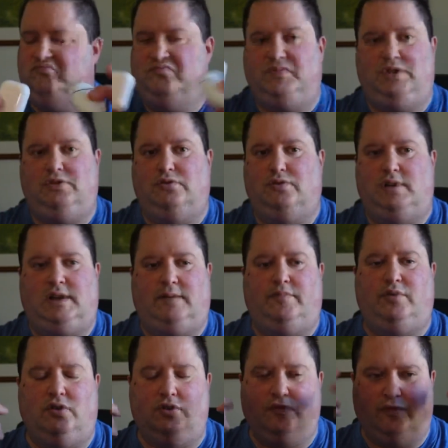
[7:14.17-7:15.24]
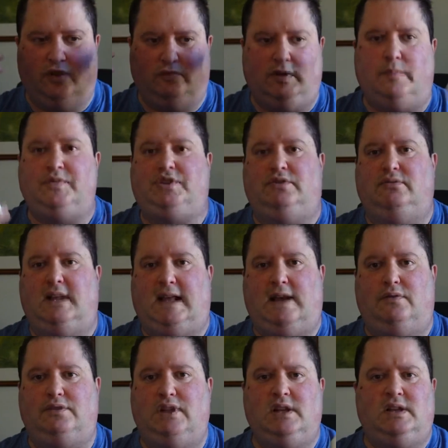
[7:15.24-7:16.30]
You'll put the volume up too
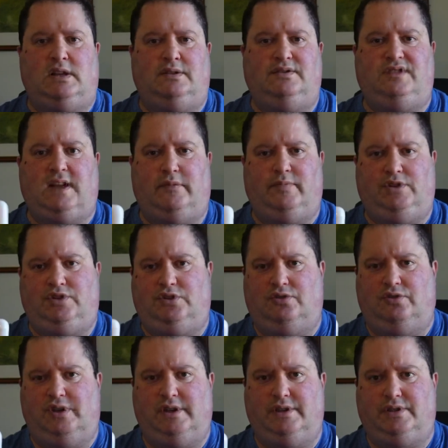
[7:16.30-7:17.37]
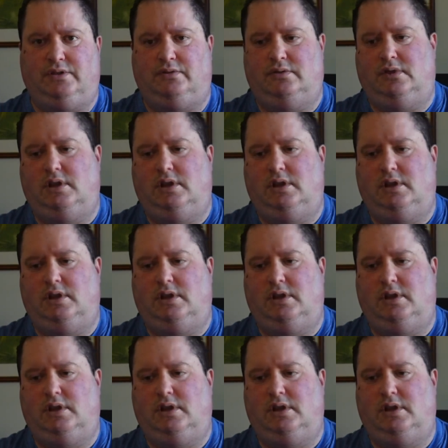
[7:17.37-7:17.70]
loud and damage your ears.